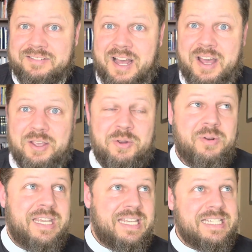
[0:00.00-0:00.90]
Uh, you know,
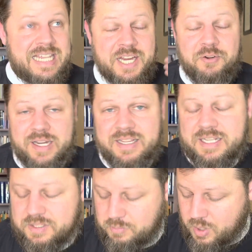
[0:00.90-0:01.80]
he's hearing
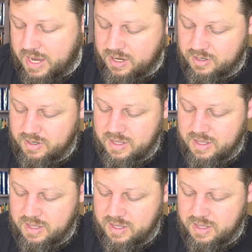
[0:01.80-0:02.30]
this prayer.